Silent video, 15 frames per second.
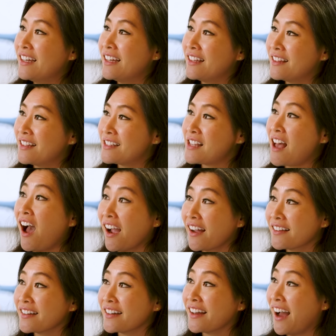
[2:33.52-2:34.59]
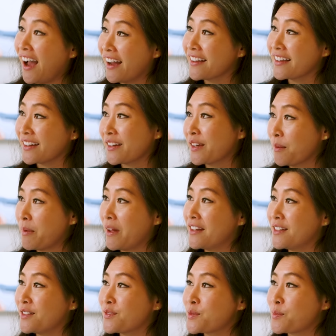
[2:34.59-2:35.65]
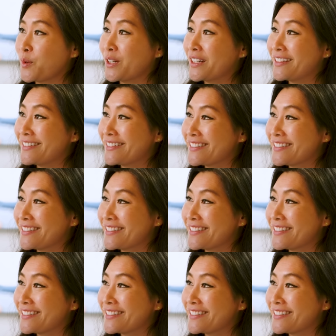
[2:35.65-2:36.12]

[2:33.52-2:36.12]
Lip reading: in this highly, highly competitive sport?